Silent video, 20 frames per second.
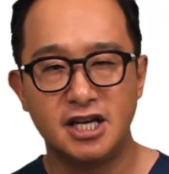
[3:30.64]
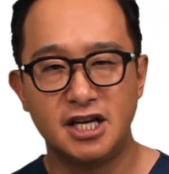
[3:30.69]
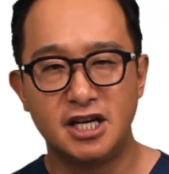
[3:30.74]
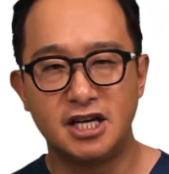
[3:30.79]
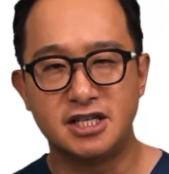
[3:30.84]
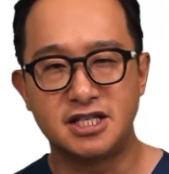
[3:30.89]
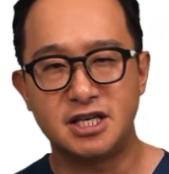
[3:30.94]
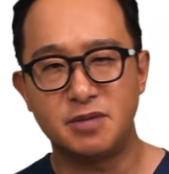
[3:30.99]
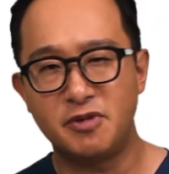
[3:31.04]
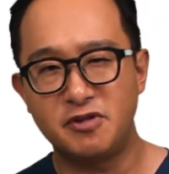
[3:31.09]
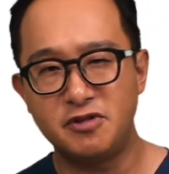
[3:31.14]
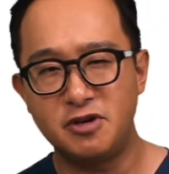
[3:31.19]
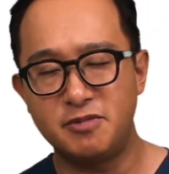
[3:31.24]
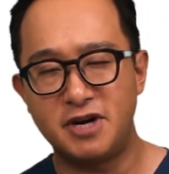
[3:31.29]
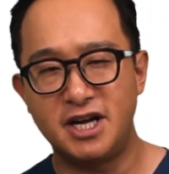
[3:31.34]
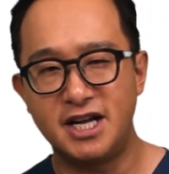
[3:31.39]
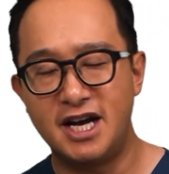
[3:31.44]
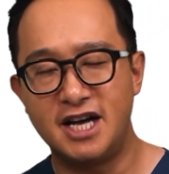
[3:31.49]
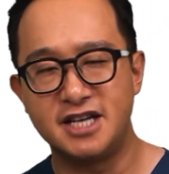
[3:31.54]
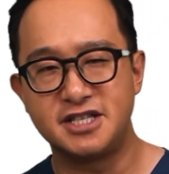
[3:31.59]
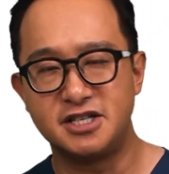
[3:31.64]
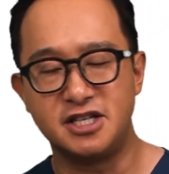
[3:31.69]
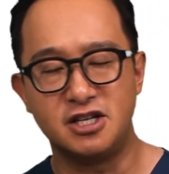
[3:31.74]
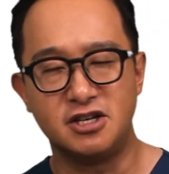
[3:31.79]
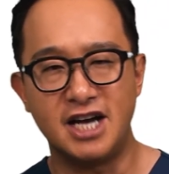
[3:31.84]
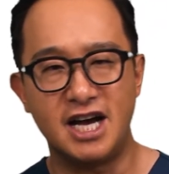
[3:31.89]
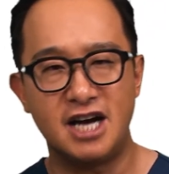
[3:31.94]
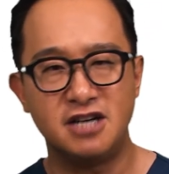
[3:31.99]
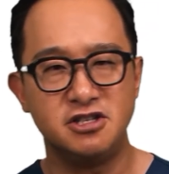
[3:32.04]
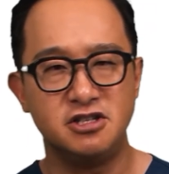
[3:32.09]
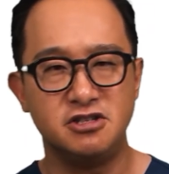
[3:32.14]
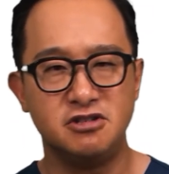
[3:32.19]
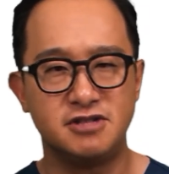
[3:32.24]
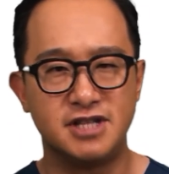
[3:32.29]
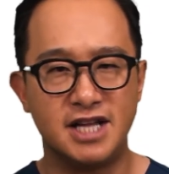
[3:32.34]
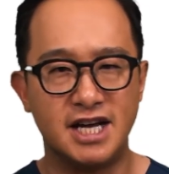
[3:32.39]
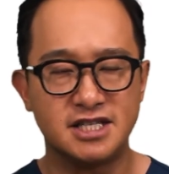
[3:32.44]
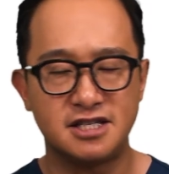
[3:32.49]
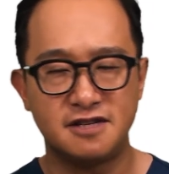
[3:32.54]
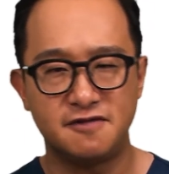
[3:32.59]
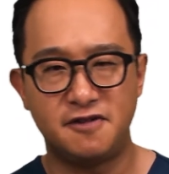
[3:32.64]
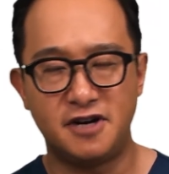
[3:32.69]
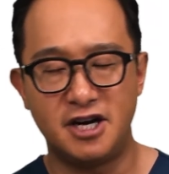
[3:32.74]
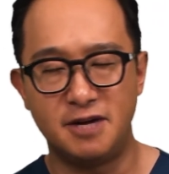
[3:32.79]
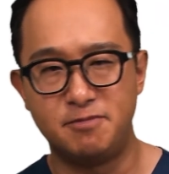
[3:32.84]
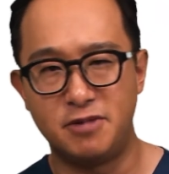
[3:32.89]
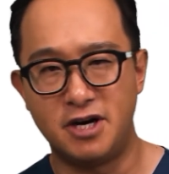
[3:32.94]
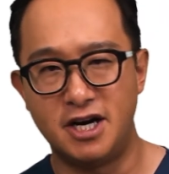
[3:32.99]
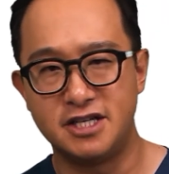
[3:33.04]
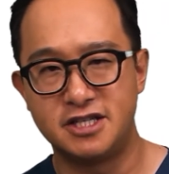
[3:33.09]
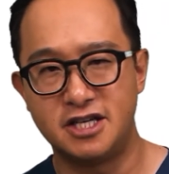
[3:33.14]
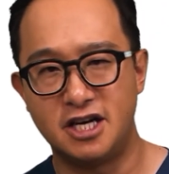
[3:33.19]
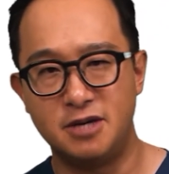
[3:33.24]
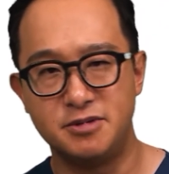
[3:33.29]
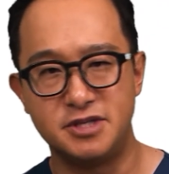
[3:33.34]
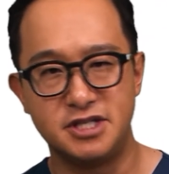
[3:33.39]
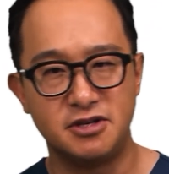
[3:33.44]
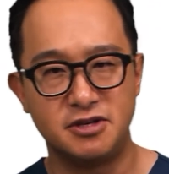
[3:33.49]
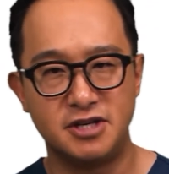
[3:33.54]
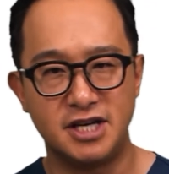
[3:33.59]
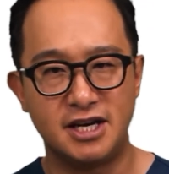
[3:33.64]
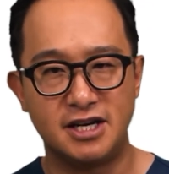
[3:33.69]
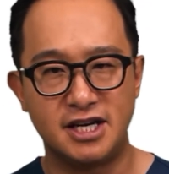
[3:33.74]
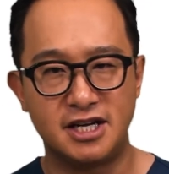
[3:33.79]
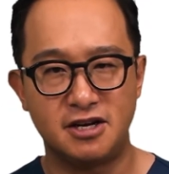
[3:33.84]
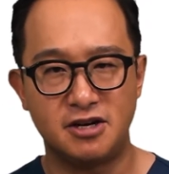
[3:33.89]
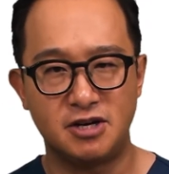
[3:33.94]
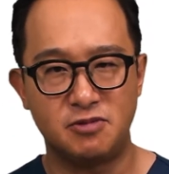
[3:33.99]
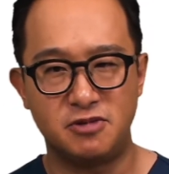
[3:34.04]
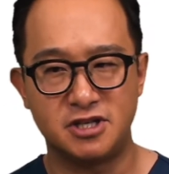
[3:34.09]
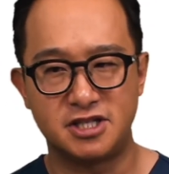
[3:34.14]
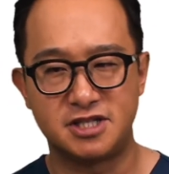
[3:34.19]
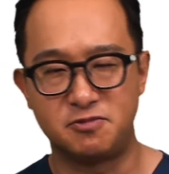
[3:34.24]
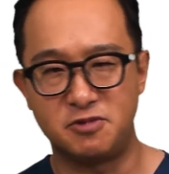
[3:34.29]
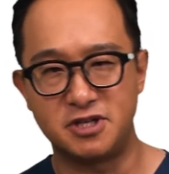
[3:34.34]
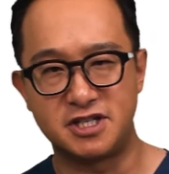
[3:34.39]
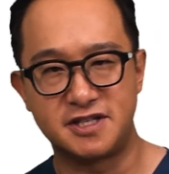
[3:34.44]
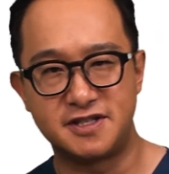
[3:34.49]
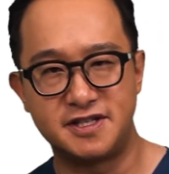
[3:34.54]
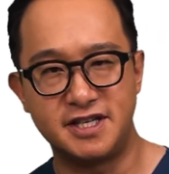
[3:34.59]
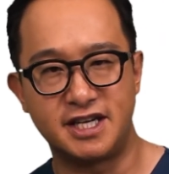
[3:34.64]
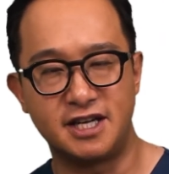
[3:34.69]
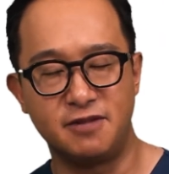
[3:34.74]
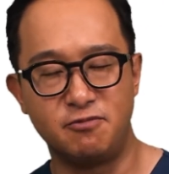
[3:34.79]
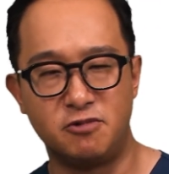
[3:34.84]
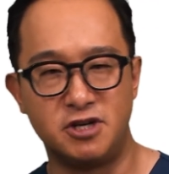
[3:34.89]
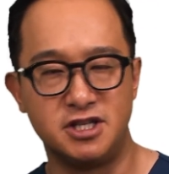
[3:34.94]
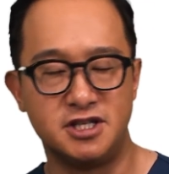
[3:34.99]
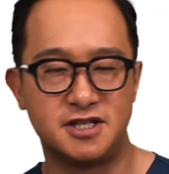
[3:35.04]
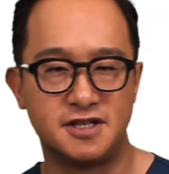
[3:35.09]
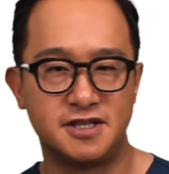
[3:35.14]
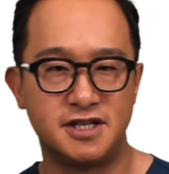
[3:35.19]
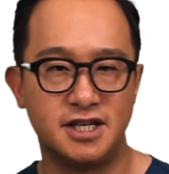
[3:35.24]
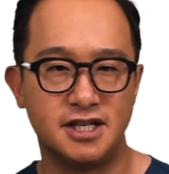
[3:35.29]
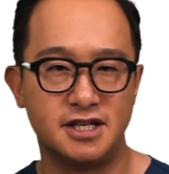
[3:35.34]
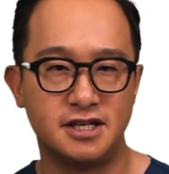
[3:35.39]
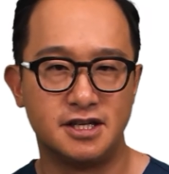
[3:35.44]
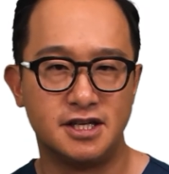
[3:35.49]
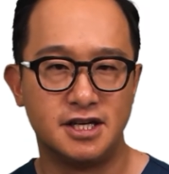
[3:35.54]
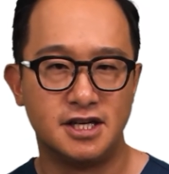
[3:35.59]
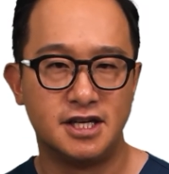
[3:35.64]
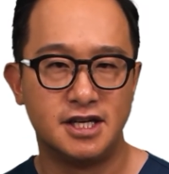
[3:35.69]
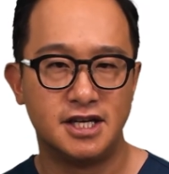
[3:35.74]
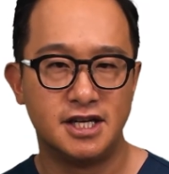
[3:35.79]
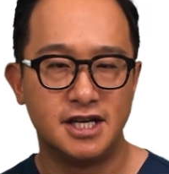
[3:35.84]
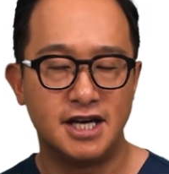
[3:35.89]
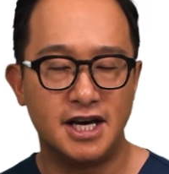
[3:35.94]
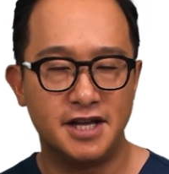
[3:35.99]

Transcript: Some of you might ask, how do you classify biotypes? What's thick and what is thin? A